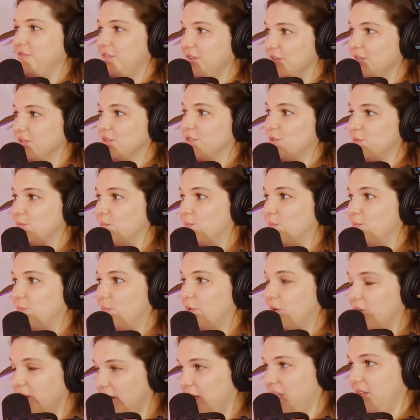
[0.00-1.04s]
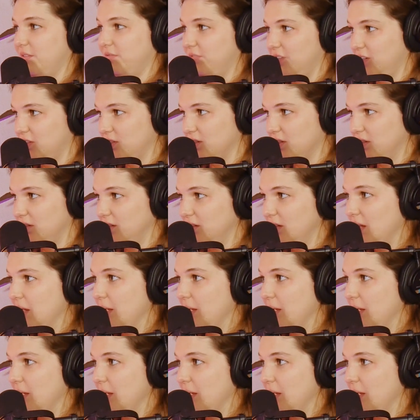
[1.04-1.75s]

feels pretty official.